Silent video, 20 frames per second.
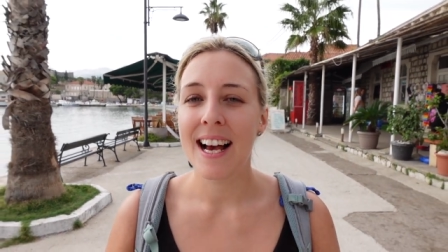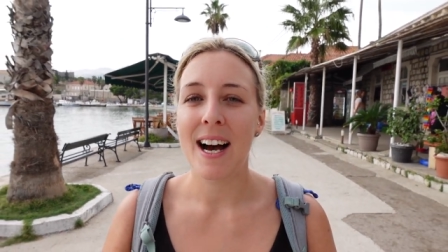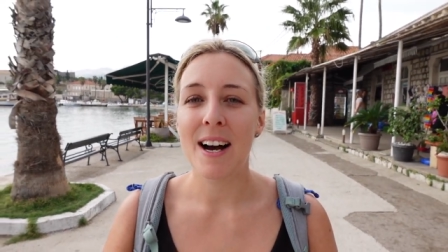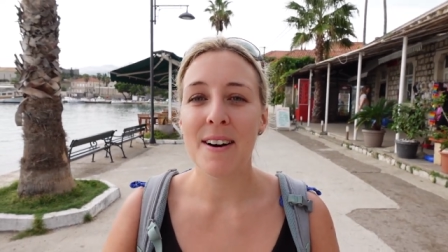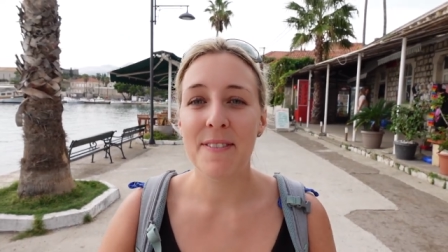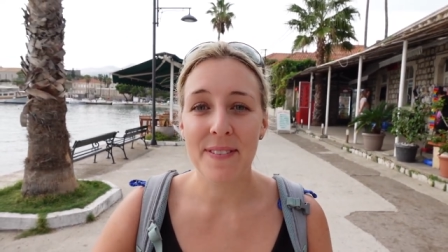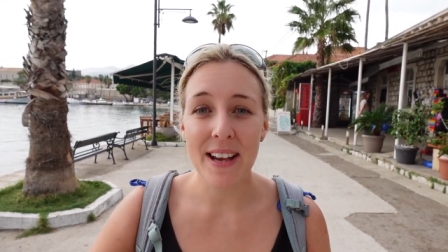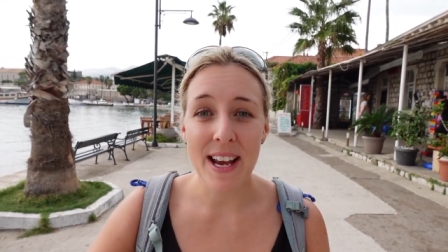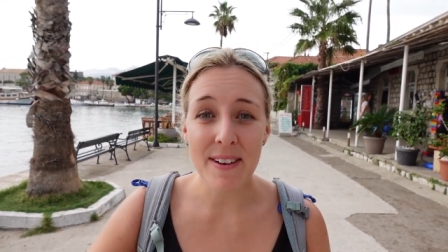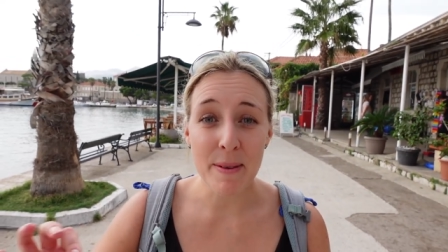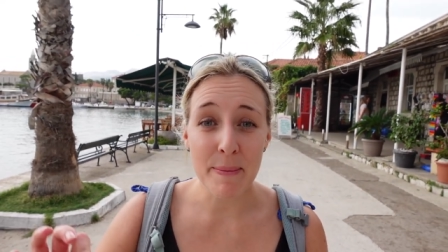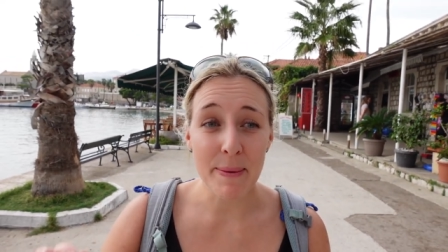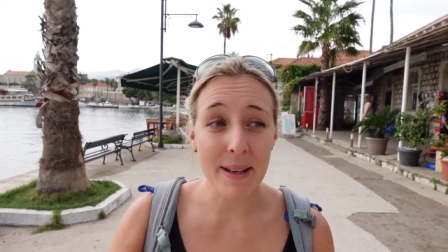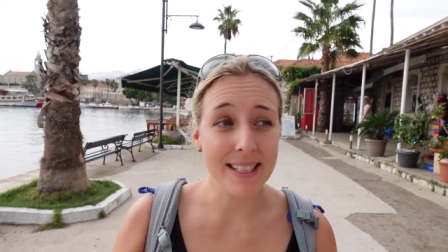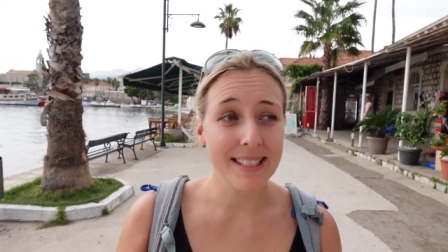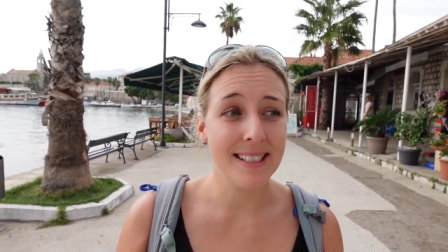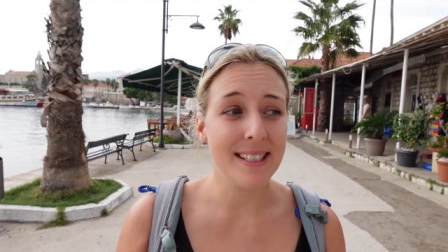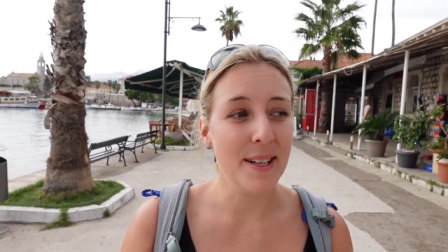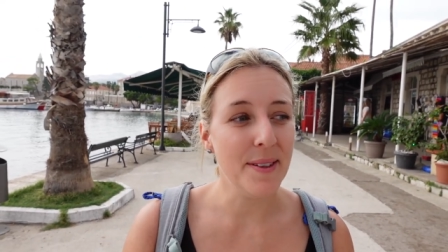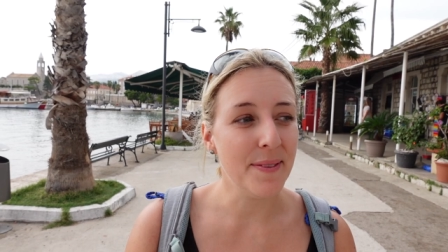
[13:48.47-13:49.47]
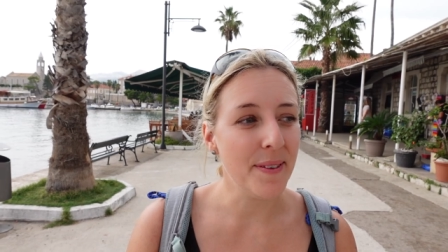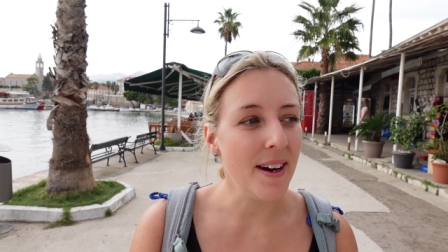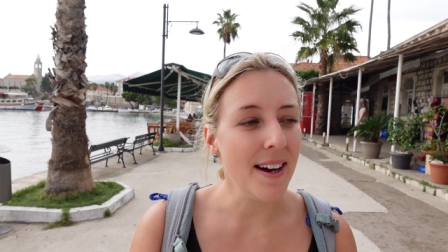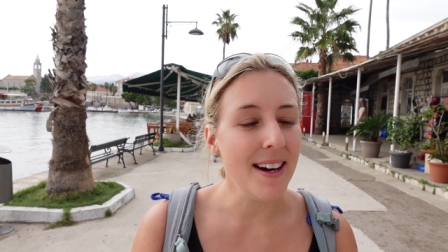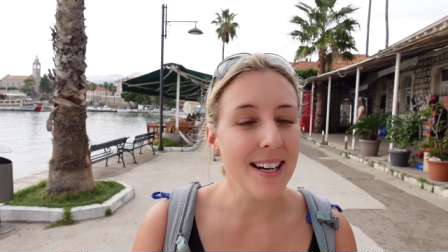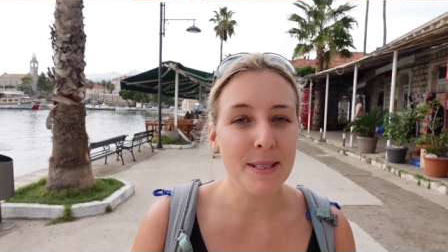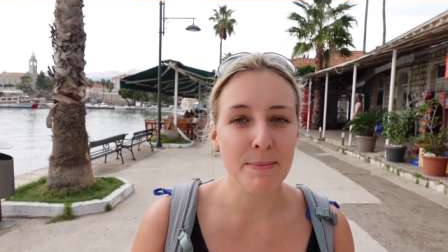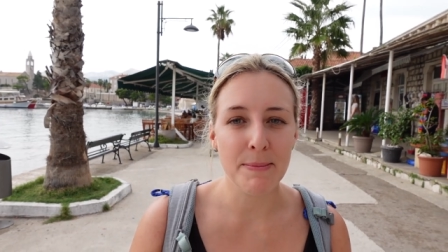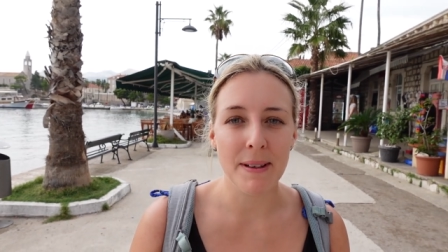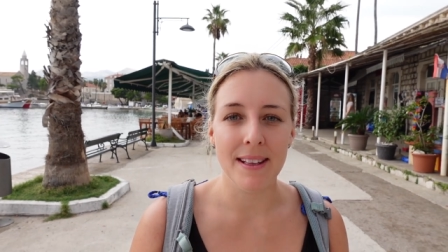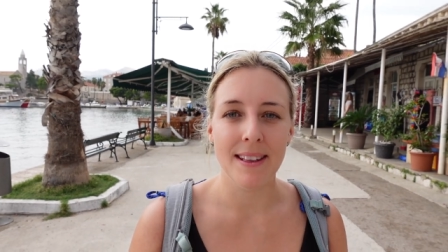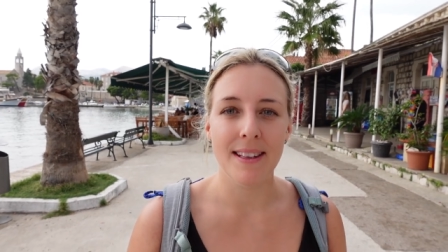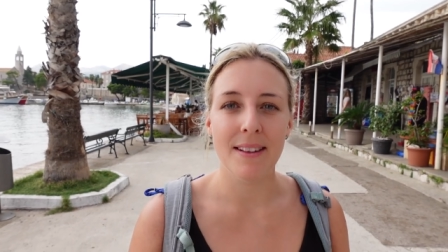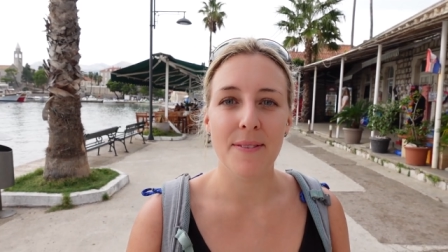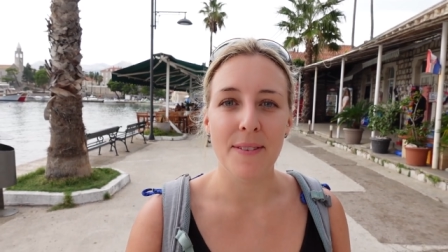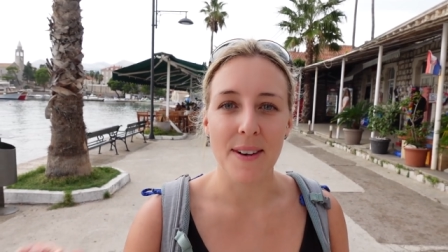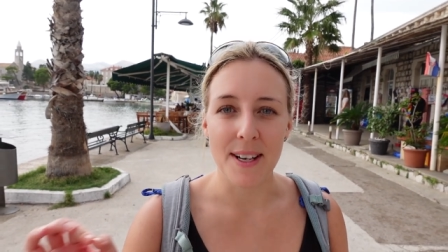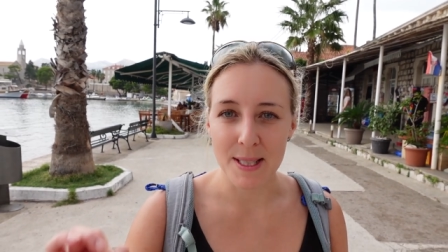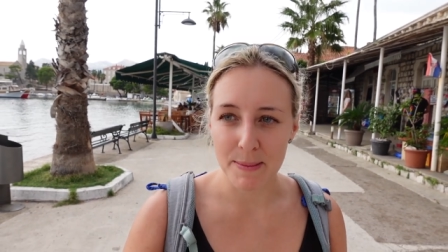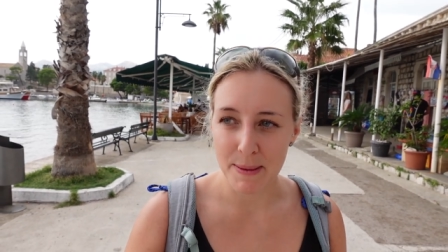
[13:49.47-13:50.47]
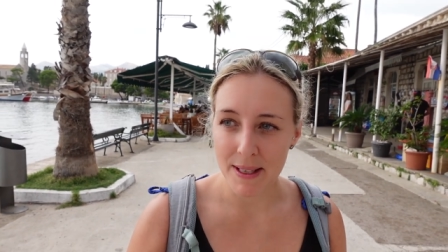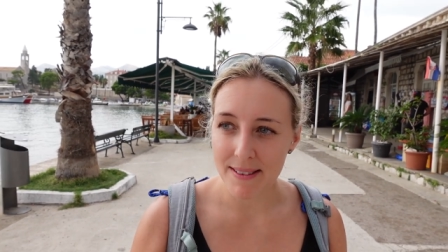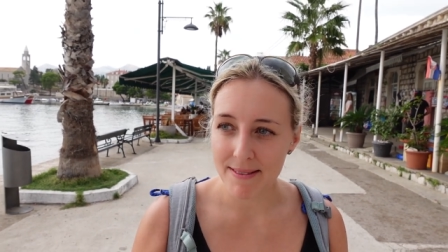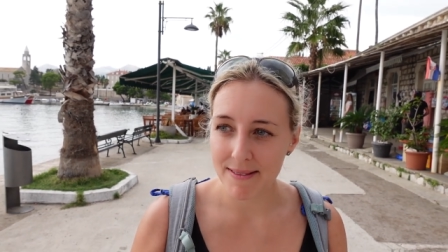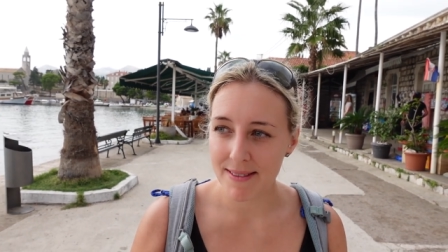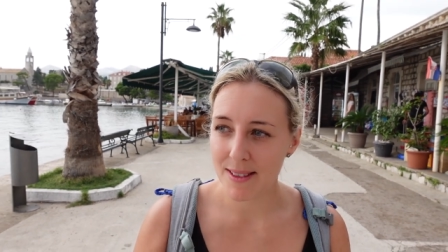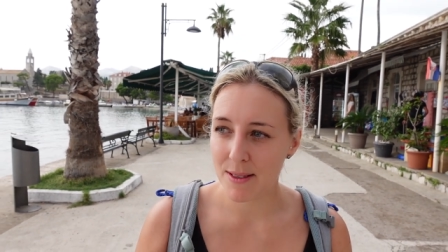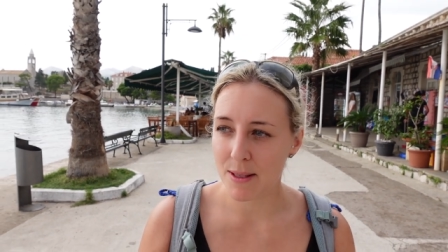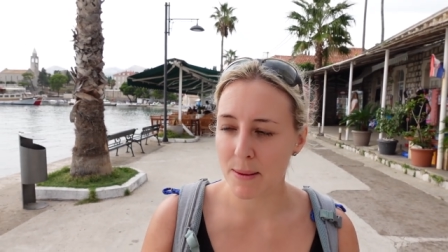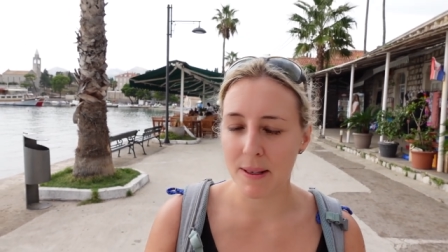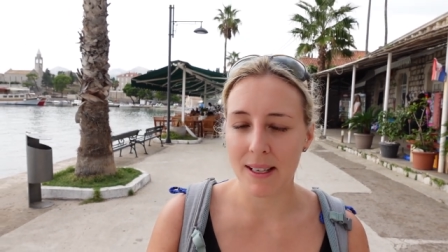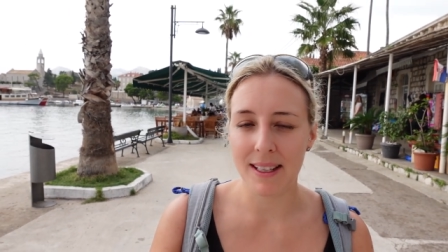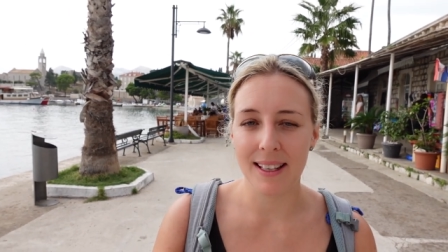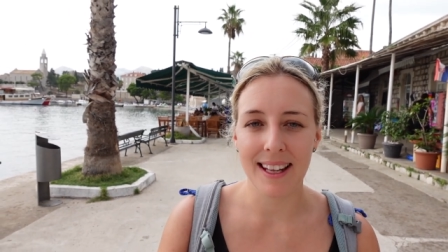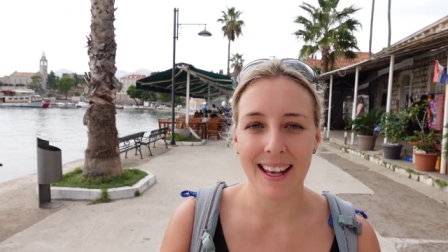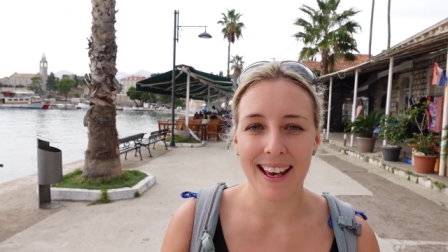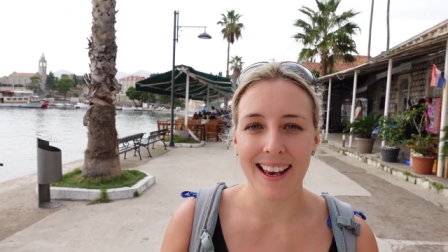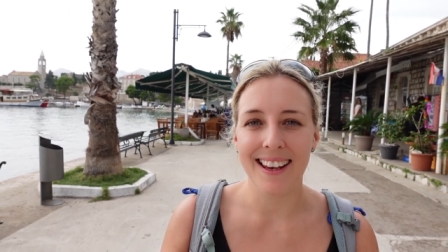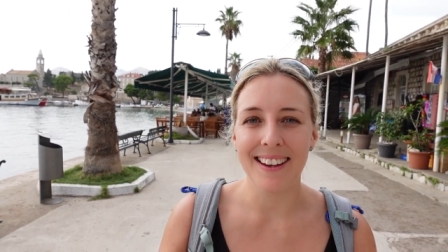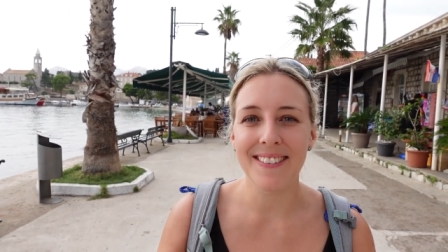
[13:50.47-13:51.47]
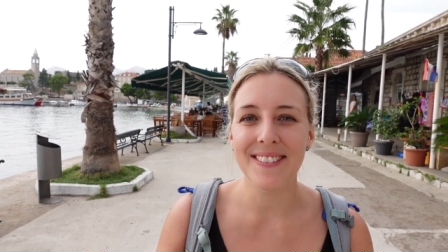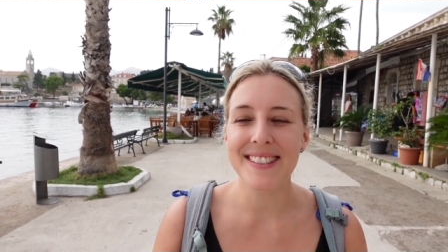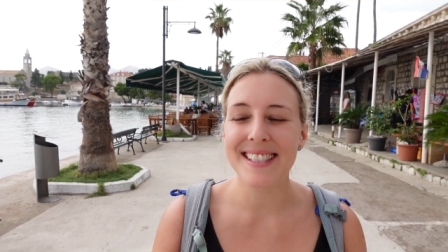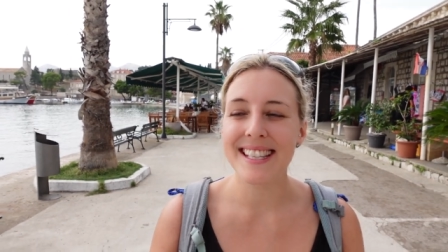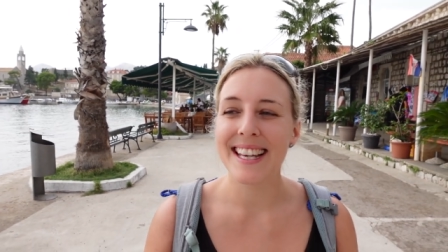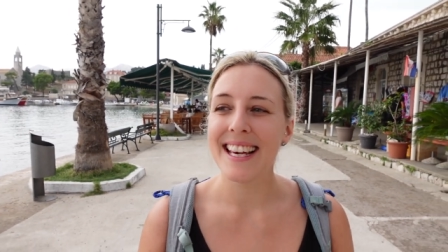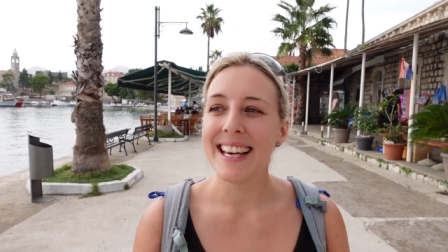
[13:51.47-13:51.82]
Our favourite bit so far has been the first bit, swimming in the caves.